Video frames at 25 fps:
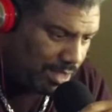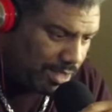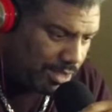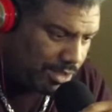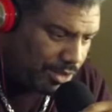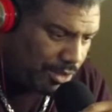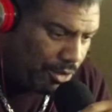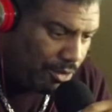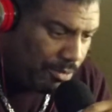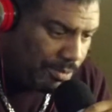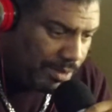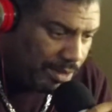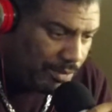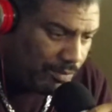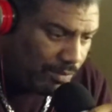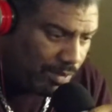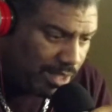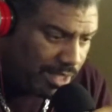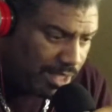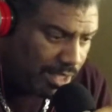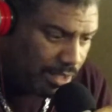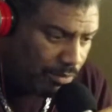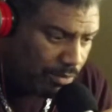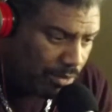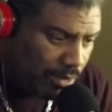A term can
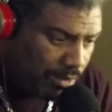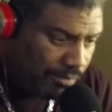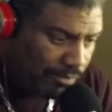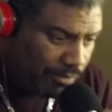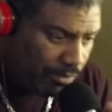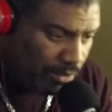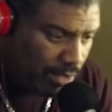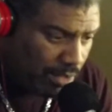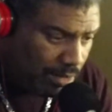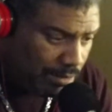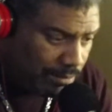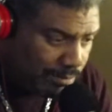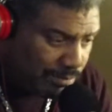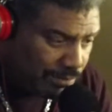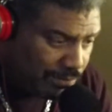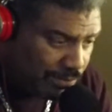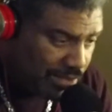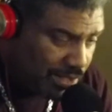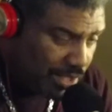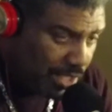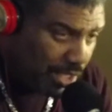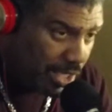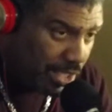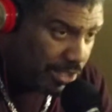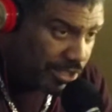run anywhere from
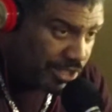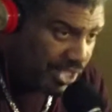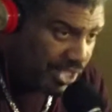a